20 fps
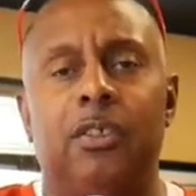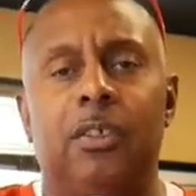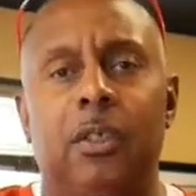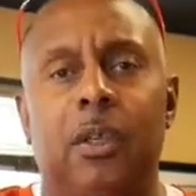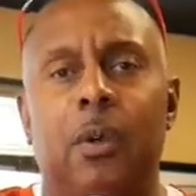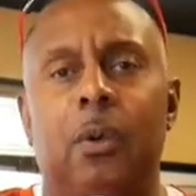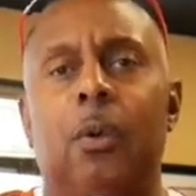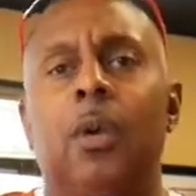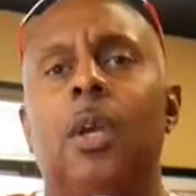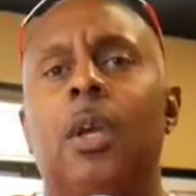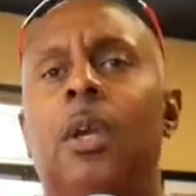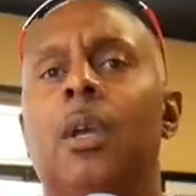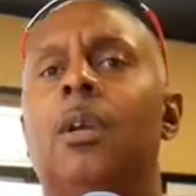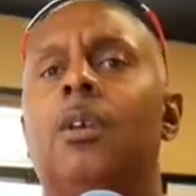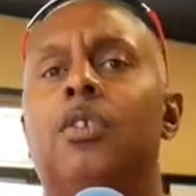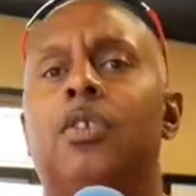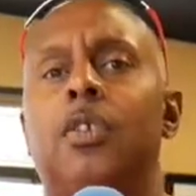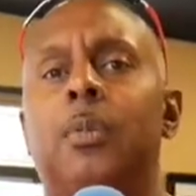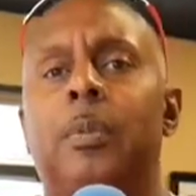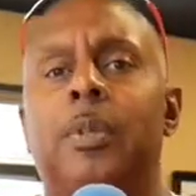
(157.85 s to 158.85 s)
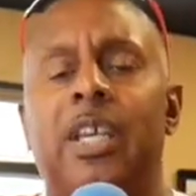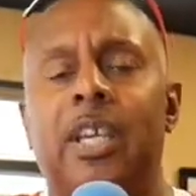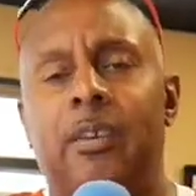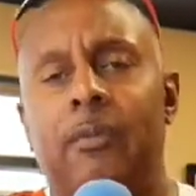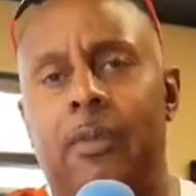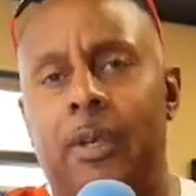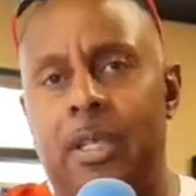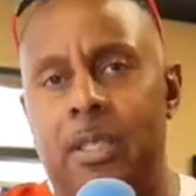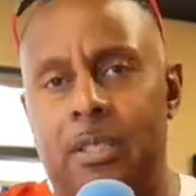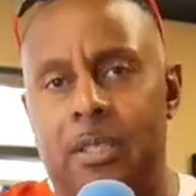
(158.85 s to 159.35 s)
So Super
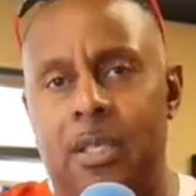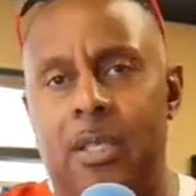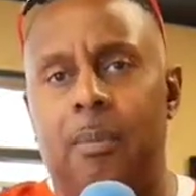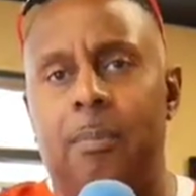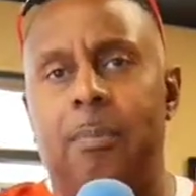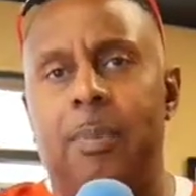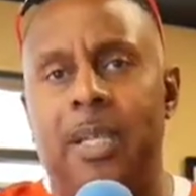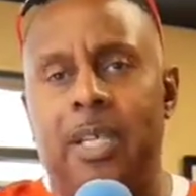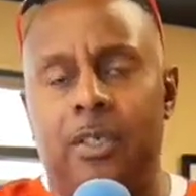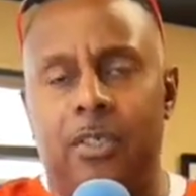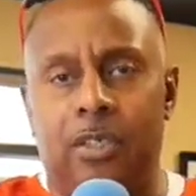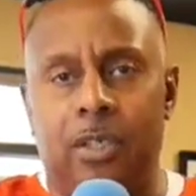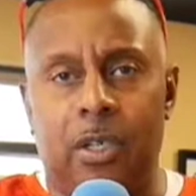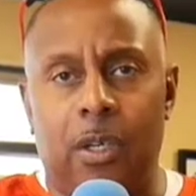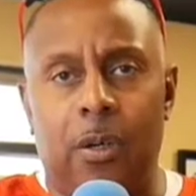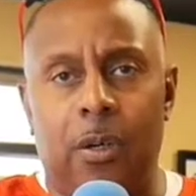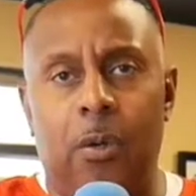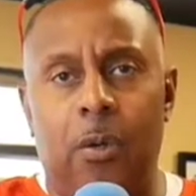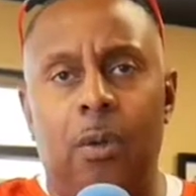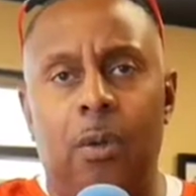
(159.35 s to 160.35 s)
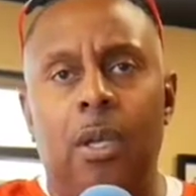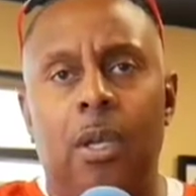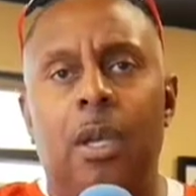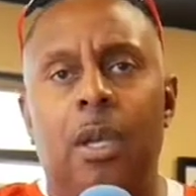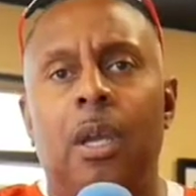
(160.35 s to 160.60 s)
Dave Raines and the Big Show